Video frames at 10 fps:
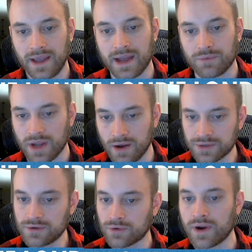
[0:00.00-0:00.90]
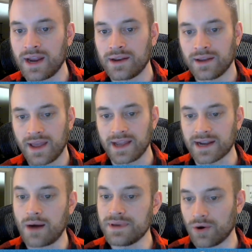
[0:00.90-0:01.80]
And we also create a
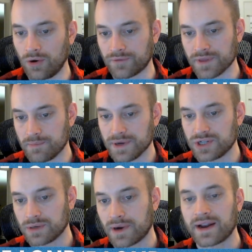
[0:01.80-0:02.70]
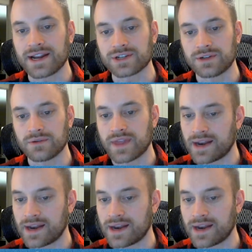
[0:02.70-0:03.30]
cubbyhole for the bishop on h2.